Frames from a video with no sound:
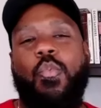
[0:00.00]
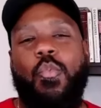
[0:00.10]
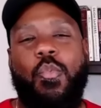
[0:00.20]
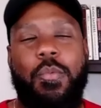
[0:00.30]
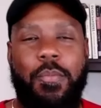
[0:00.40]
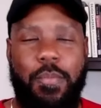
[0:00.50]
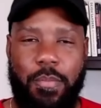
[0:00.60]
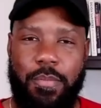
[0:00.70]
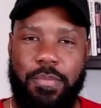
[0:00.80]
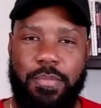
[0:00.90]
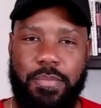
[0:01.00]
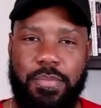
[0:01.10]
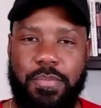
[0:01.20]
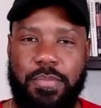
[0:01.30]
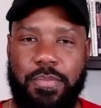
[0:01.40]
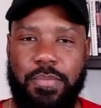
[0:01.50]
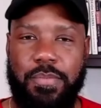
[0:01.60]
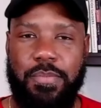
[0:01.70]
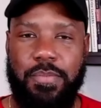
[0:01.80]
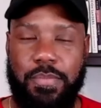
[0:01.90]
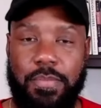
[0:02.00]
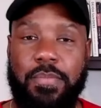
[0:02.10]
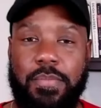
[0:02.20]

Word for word: say I want this Birkin bag, you're a